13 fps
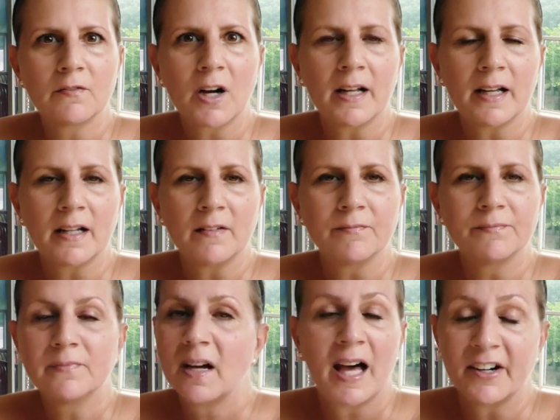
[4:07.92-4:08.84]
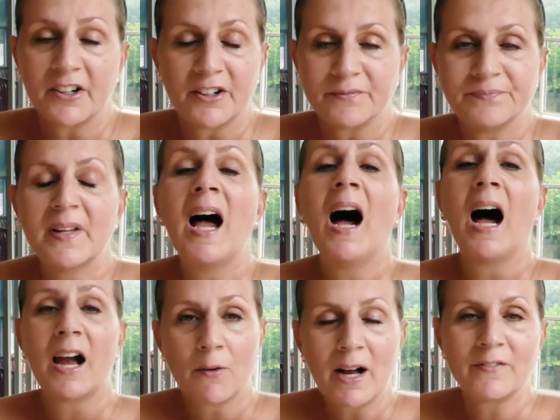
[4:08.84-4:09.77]
I don't know.
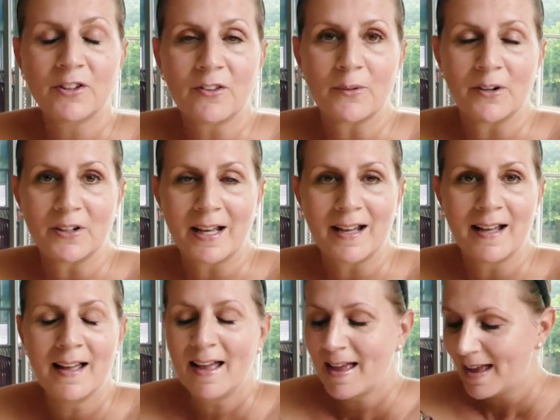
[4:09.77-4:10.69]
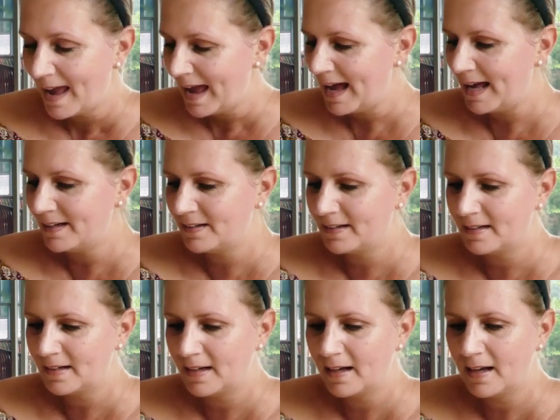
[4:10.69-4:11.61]
I arrived to the RONA, and
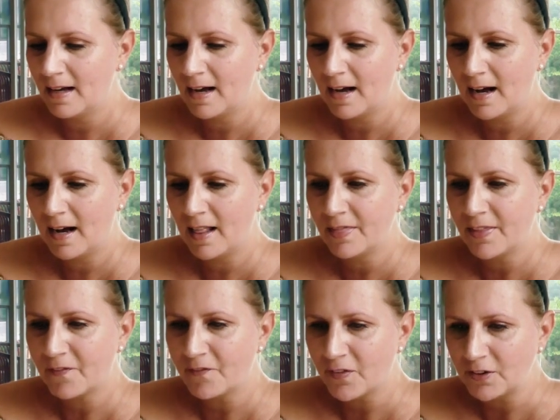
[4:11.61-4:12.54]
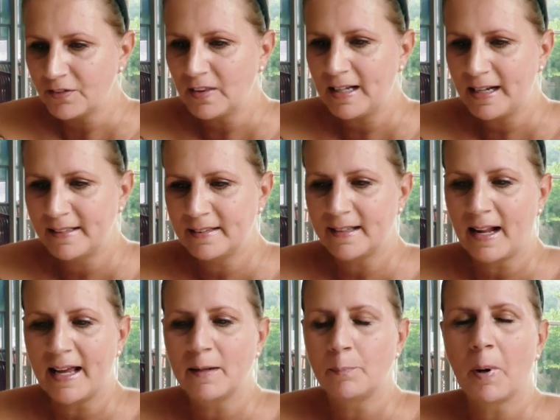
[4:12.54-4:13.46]
the first thing I did,
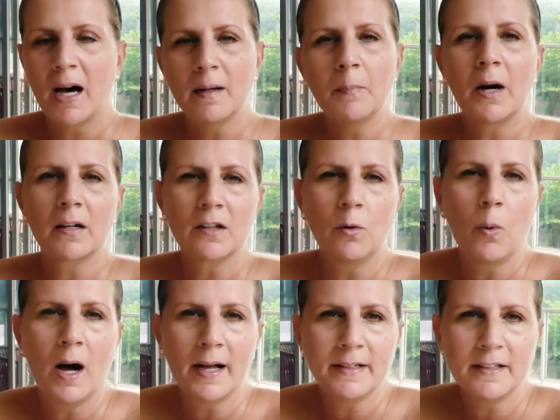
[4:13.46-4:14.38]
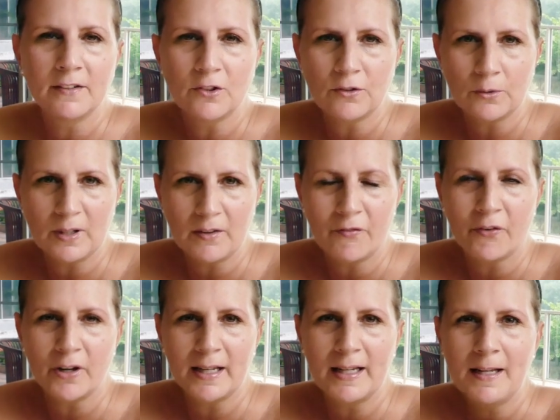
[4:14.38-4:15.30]
I had bought a bottle of wine in duty
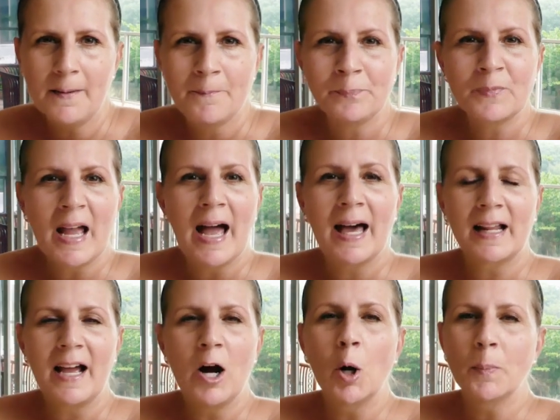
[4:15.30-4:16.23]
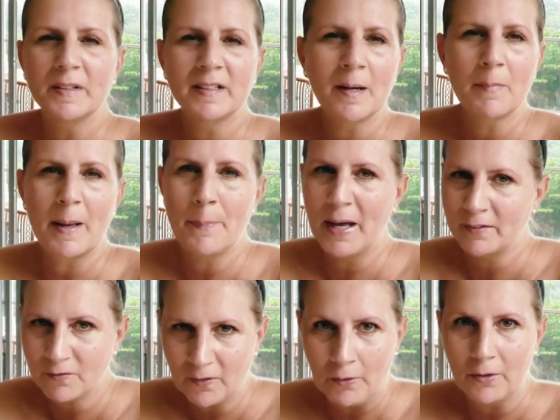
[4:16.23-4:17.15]
free. And I opened up my
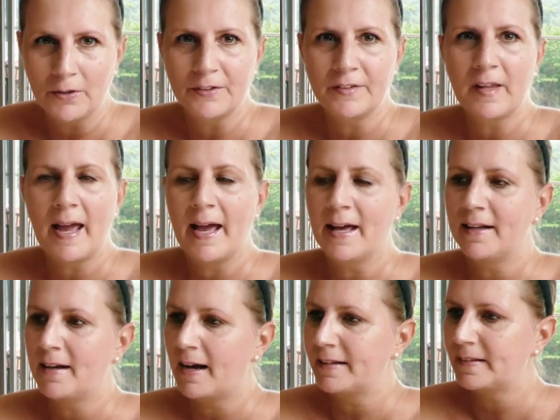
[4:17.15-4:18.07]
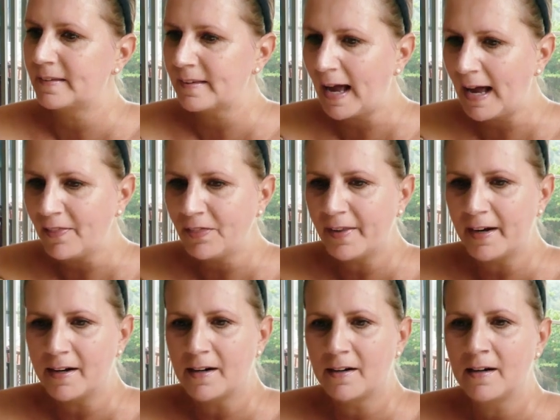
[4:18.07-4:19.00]
Penfolds and I sat
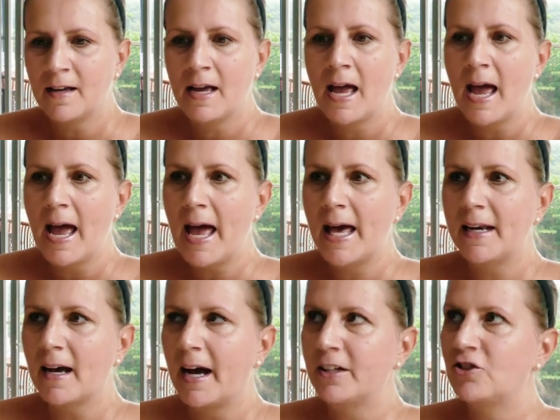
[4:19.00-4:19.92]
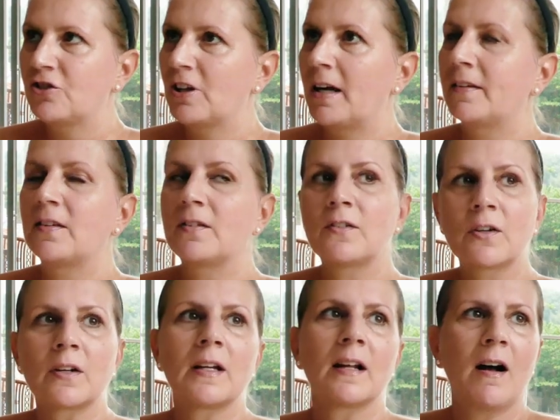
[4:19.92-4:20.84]
there and I just
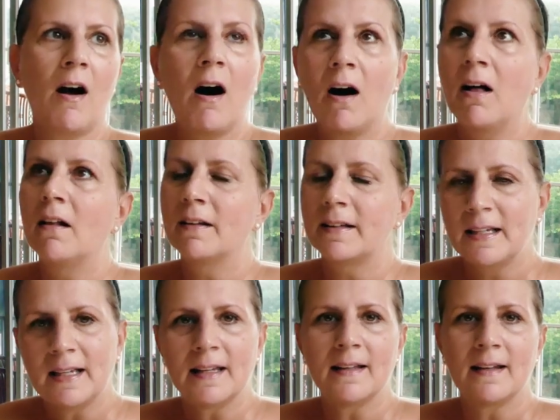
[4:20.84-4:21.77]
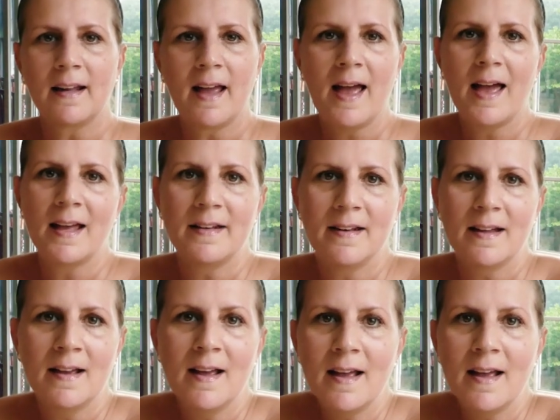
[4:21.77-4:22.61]
took it all in. And